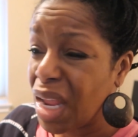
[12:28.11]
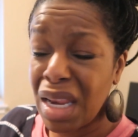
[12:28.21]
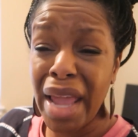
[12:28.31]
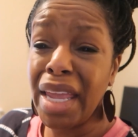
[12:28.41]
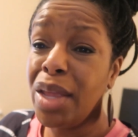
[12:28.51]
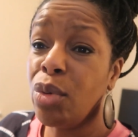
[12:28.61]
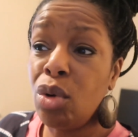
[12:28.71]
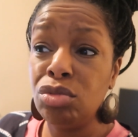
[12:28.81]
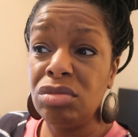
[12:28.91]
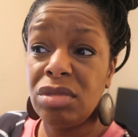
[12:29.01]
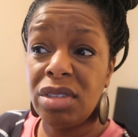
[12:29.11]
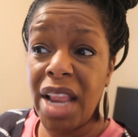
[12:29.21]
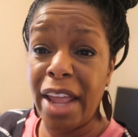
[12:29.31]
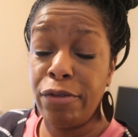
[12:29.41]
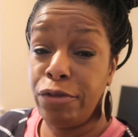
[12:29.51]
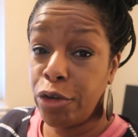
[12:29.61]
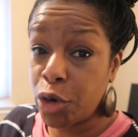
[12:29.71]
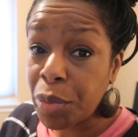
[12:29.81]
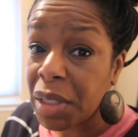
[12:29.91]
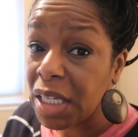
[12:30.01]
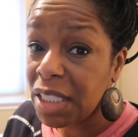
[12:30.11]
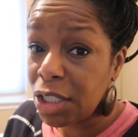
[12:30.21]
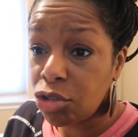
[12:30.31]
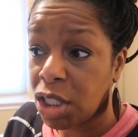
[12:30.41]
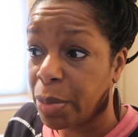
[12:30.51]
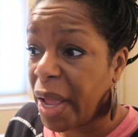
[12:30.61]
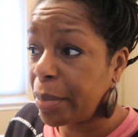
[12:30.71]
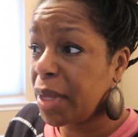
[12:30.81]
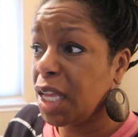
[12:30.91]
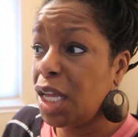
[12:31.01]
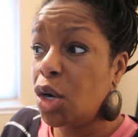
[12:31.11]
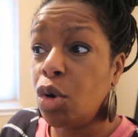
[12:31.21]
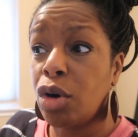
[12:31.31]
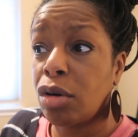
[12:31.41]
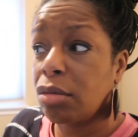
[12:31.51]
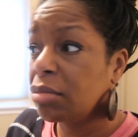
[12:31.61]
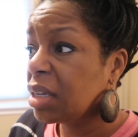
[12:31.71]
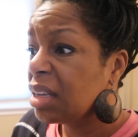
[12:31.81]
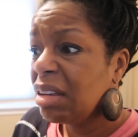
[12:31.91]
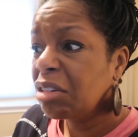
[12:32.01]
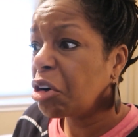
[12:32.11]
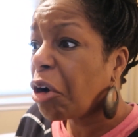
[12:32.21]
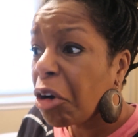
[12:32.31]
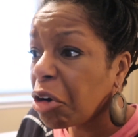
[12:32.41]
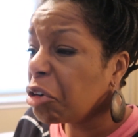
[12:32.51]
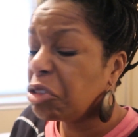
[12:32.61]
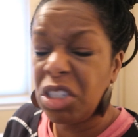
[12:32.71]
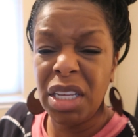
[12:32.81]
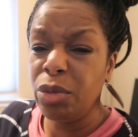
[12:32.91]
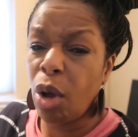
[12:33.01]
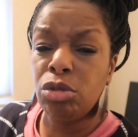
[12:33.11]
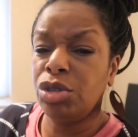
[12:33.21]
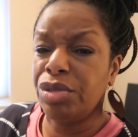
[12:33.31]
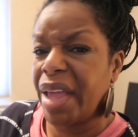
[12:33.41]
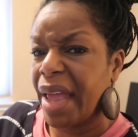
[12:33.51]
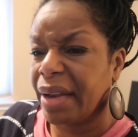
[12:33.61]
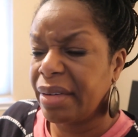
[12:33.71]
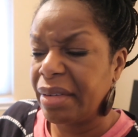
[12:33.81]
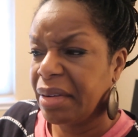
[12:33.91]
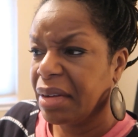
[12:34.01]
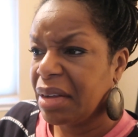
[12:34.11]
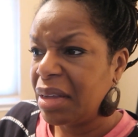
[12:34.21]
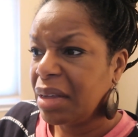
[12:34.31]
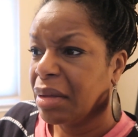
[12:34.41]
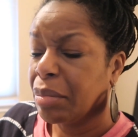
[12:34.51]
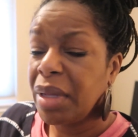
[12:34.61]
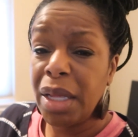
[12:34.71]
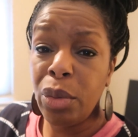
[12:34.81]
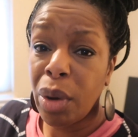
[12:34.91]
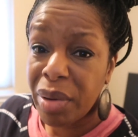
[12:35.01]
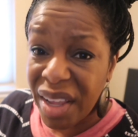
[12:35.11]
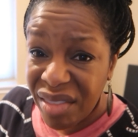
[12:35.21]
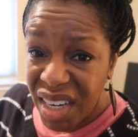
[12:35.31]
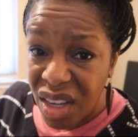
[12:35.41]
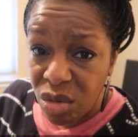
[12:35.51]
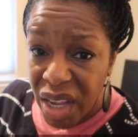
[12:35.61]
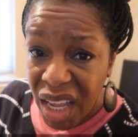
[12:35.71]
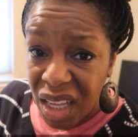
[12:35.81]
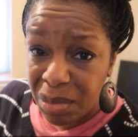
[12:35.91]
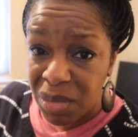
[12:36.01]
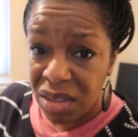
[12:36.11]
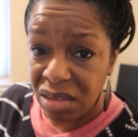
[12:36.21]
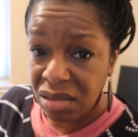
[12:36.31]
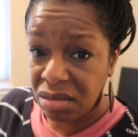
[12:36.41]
Like he won't like verbally disrespect me or curse. He won't do that. He won't play video games.